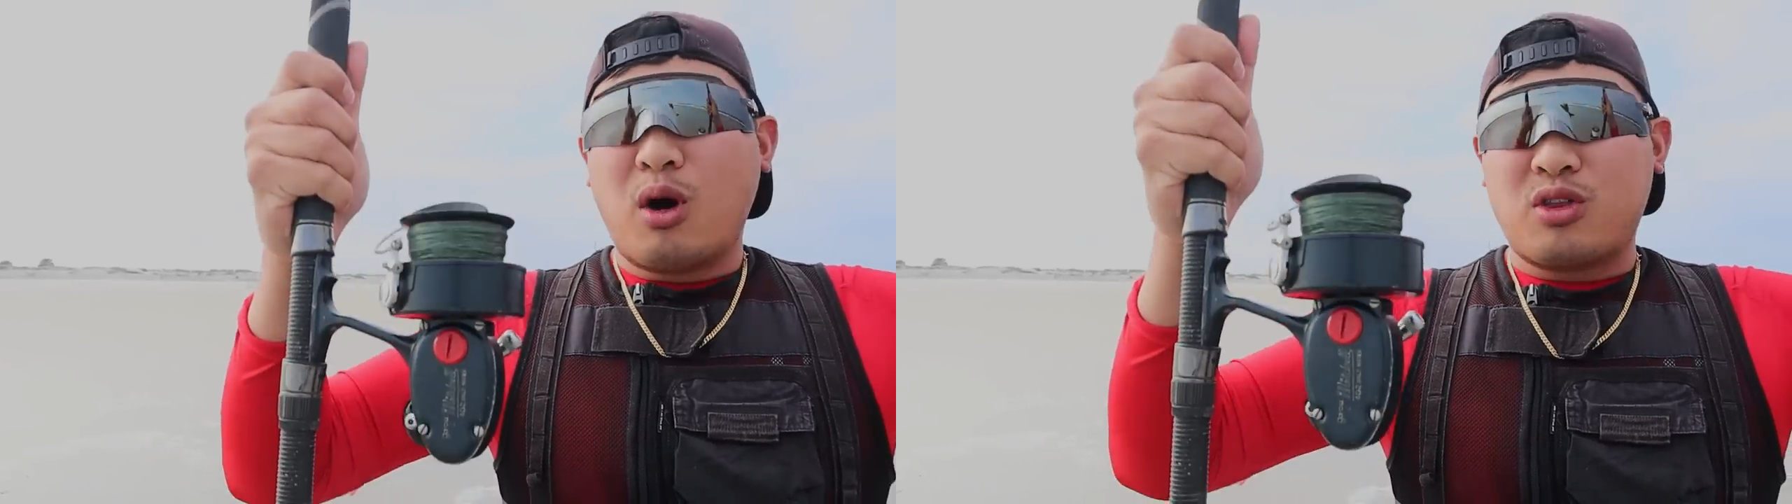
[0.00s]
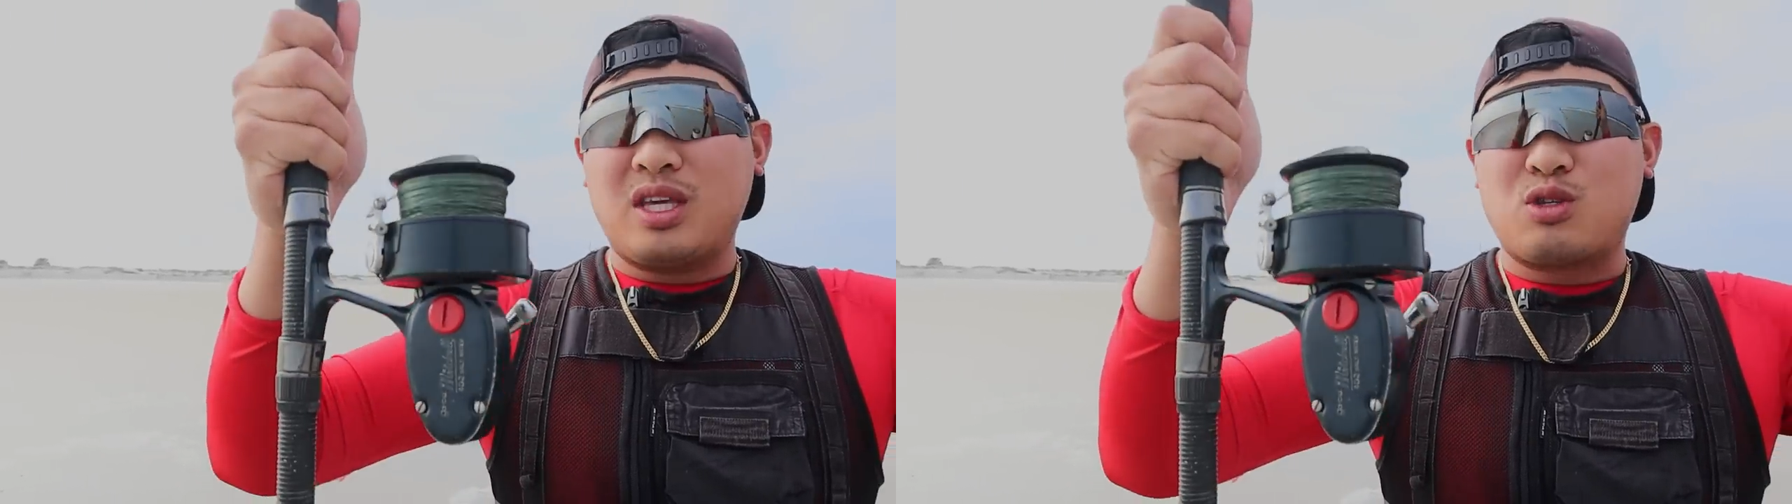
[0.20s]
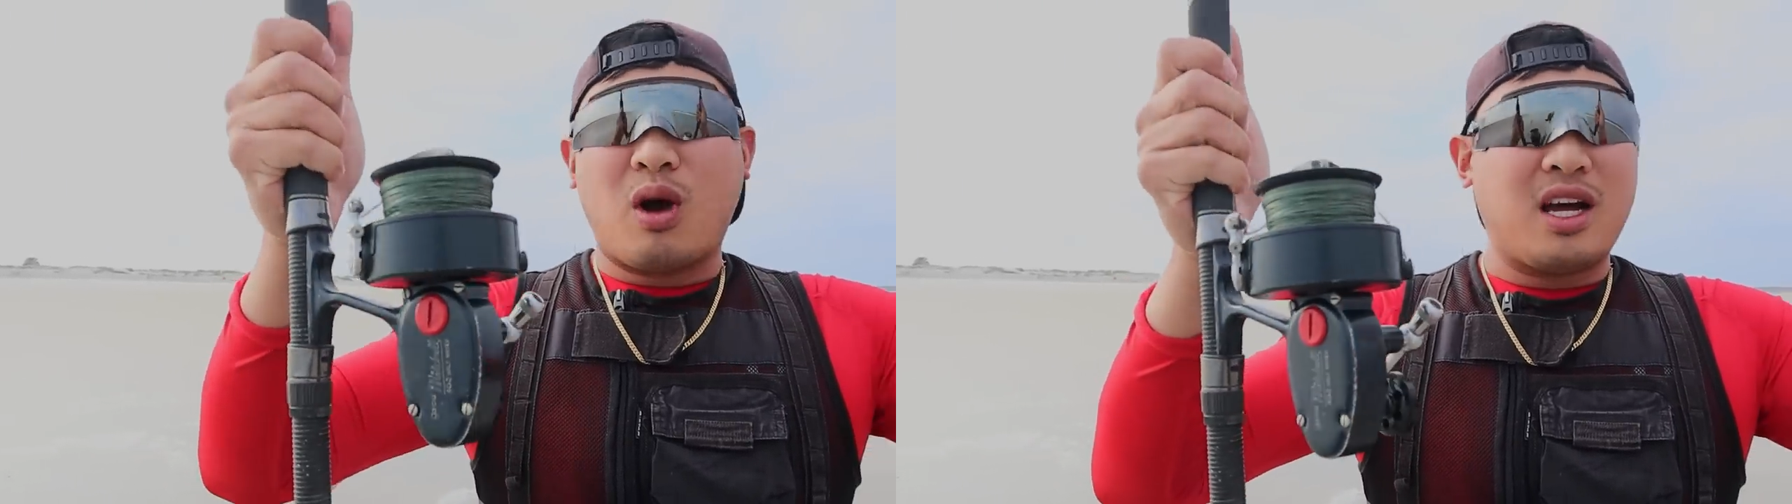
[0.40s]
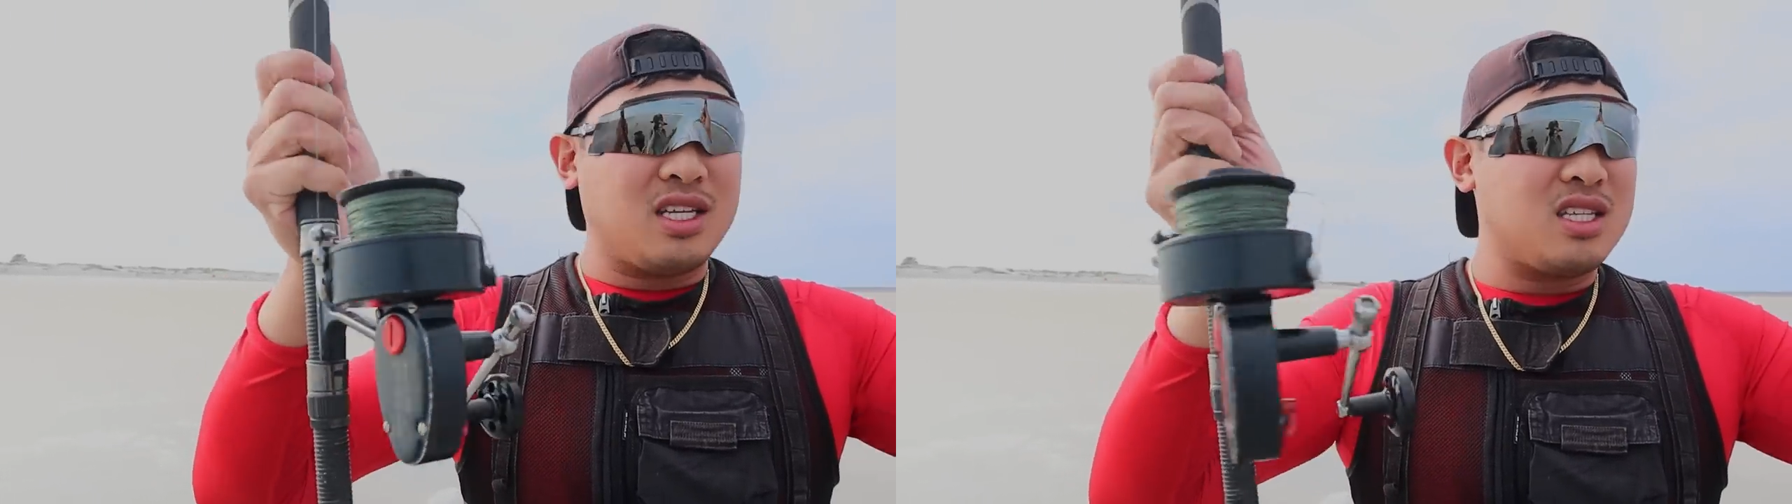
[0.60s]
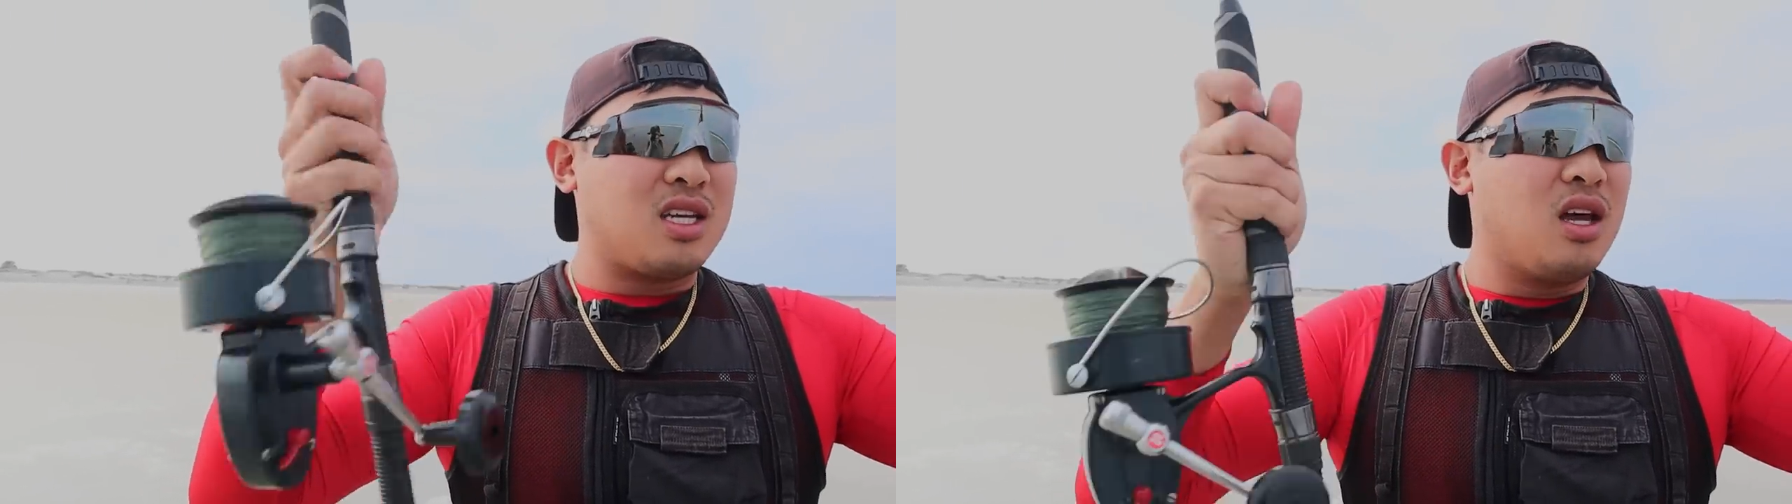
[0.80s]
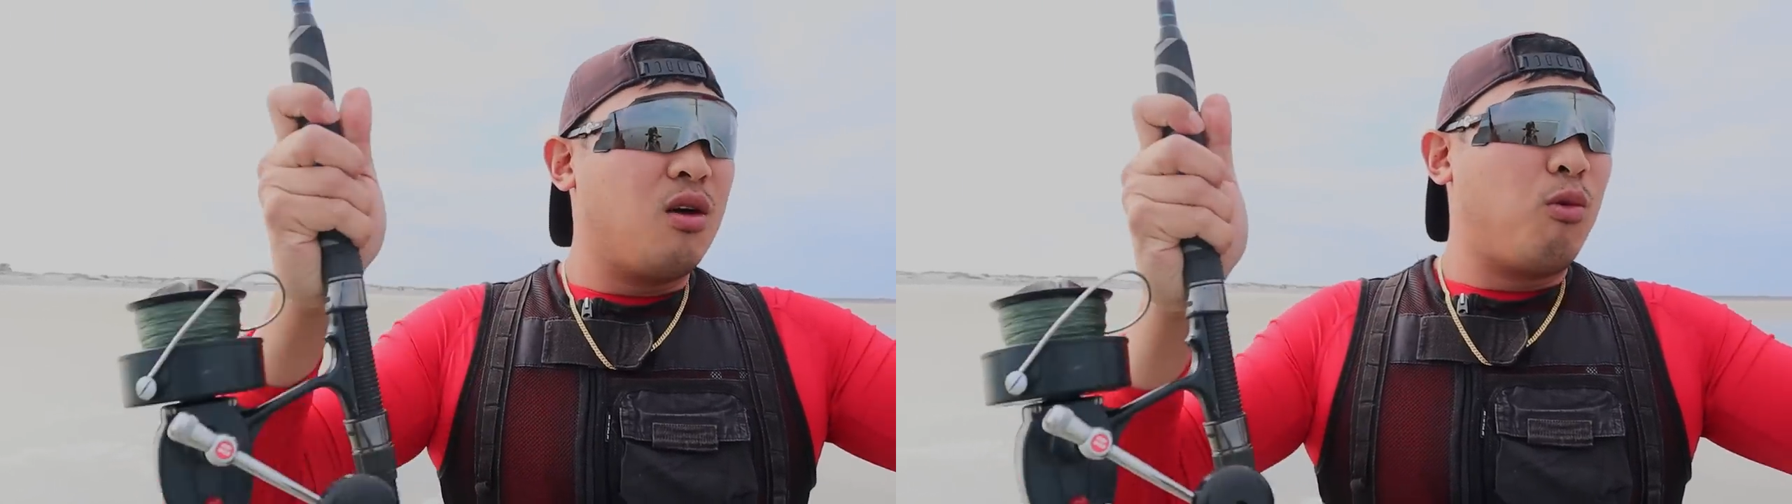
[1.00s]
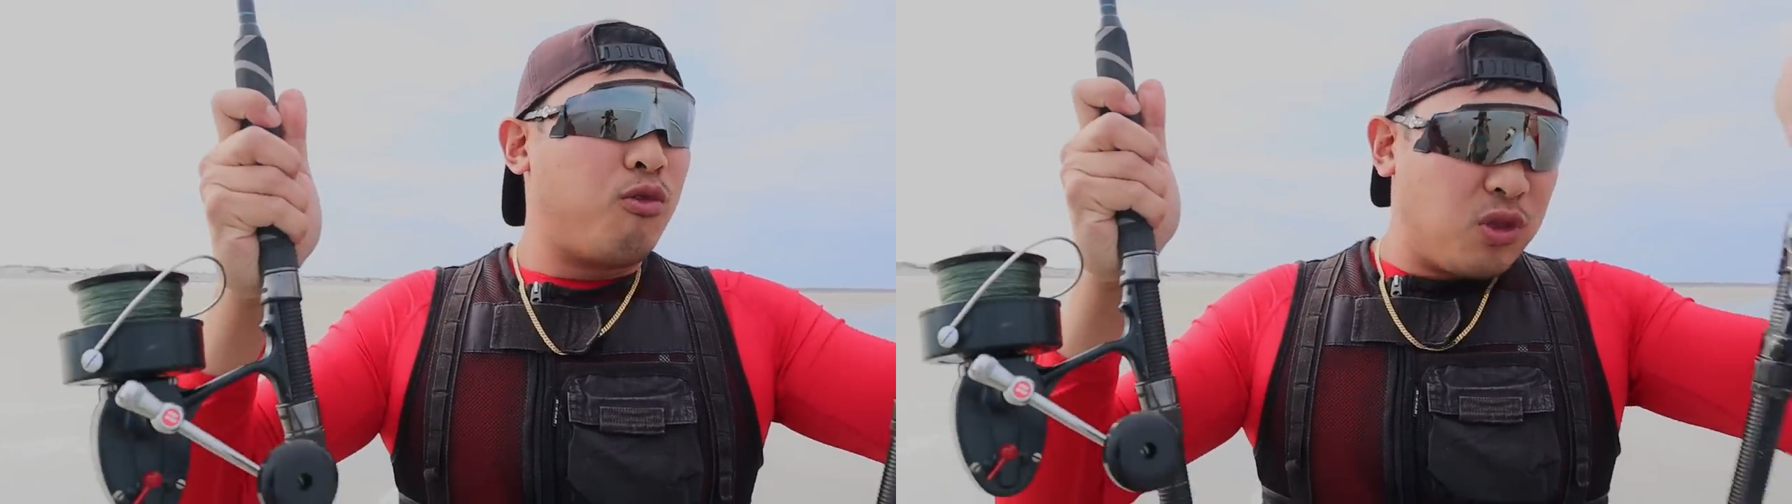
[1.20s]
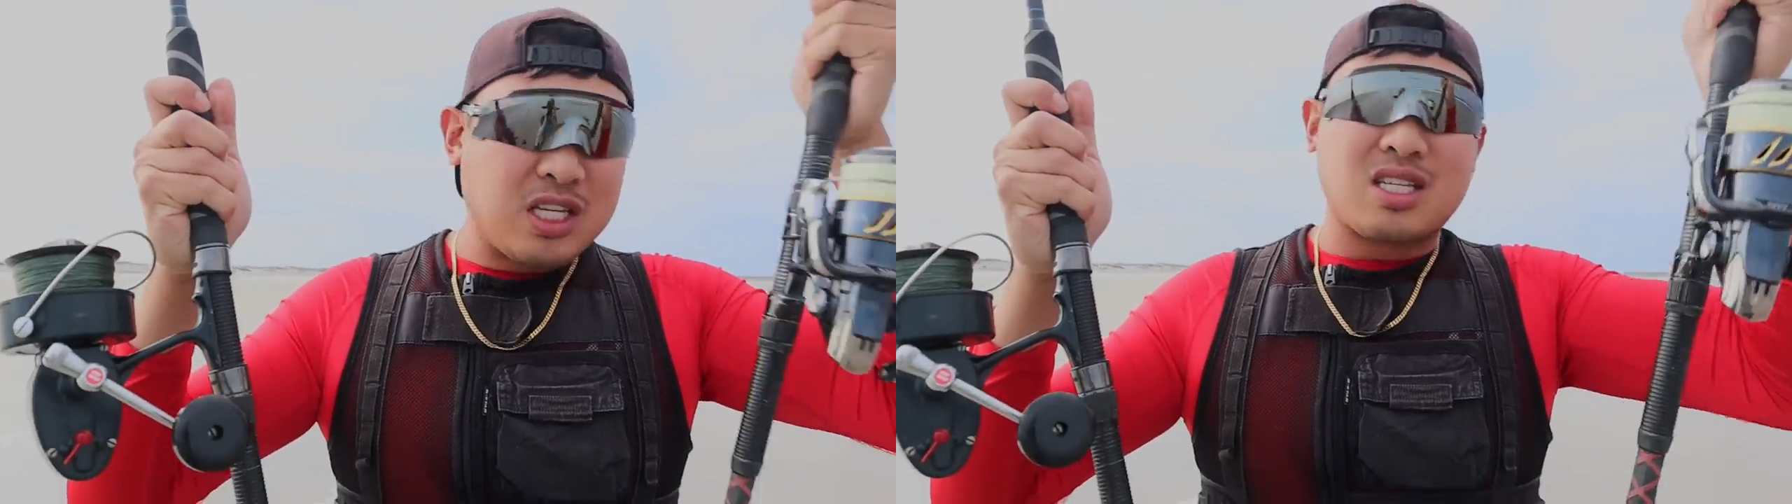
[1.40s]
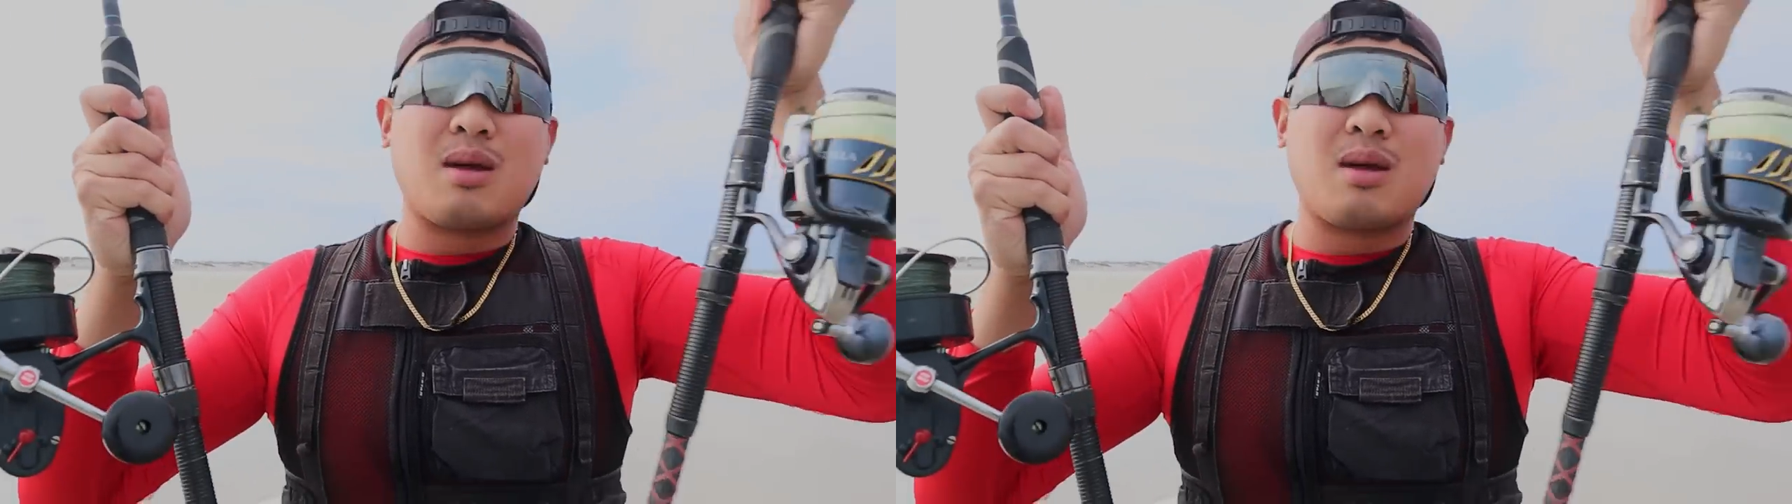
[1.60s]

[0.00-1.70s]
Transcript: both of these rods is, this